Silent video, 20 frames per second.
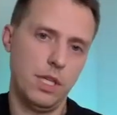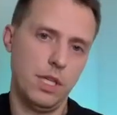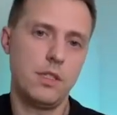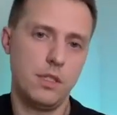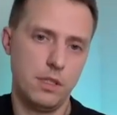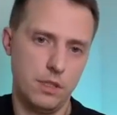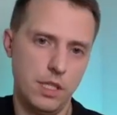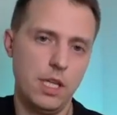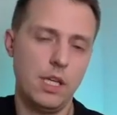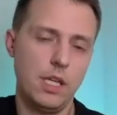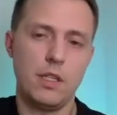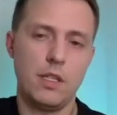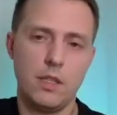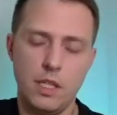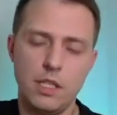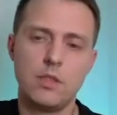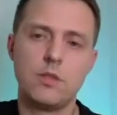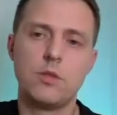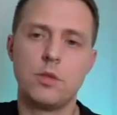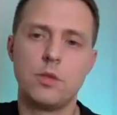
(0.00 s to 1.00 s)
and
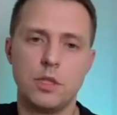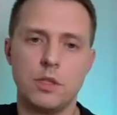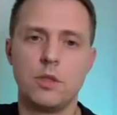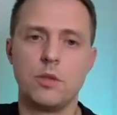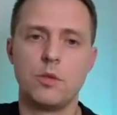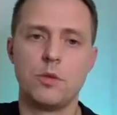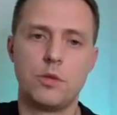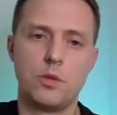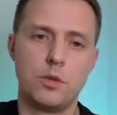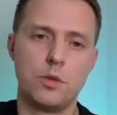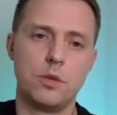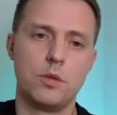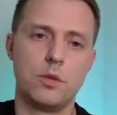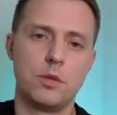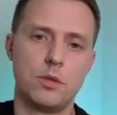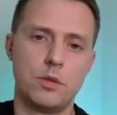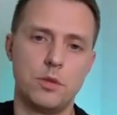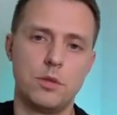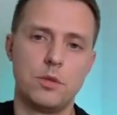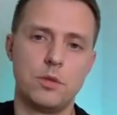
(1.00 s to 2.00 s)
then you can go
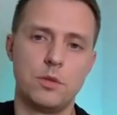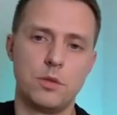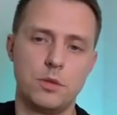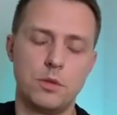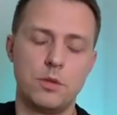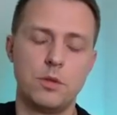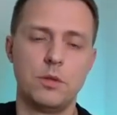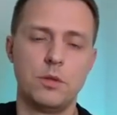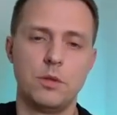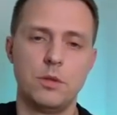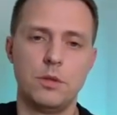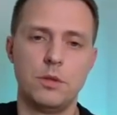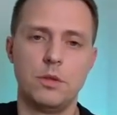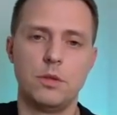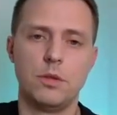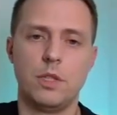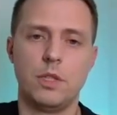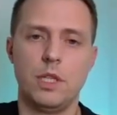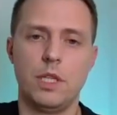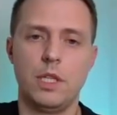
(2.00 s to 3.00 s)
to
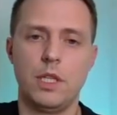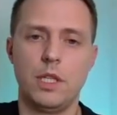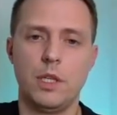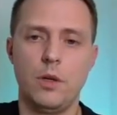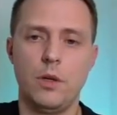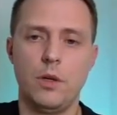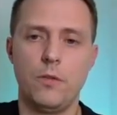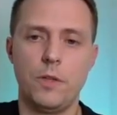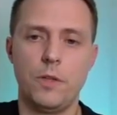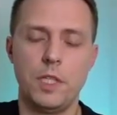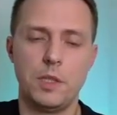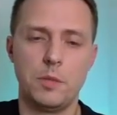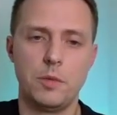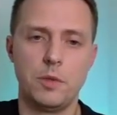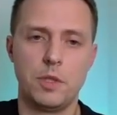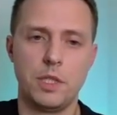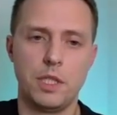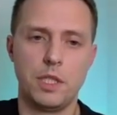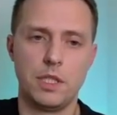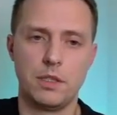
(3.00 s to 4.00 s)
Google or
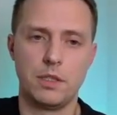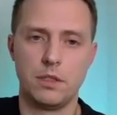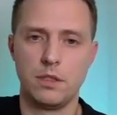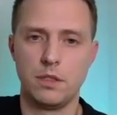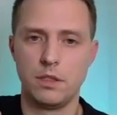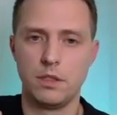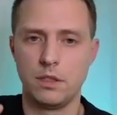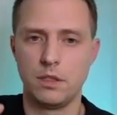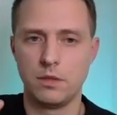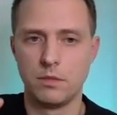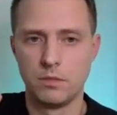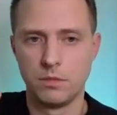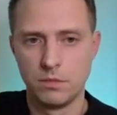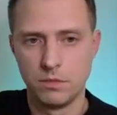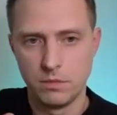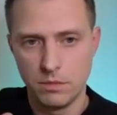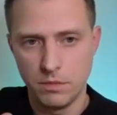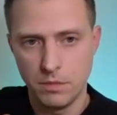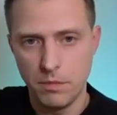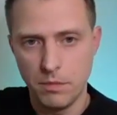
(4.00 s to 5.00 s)
Facebook and
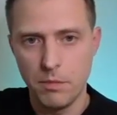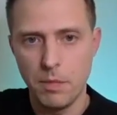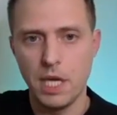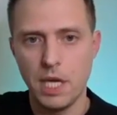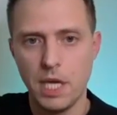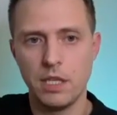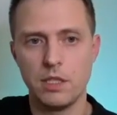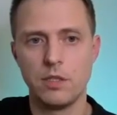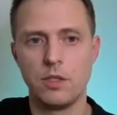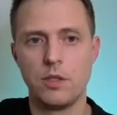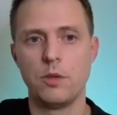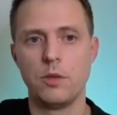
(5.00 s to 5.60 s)
manage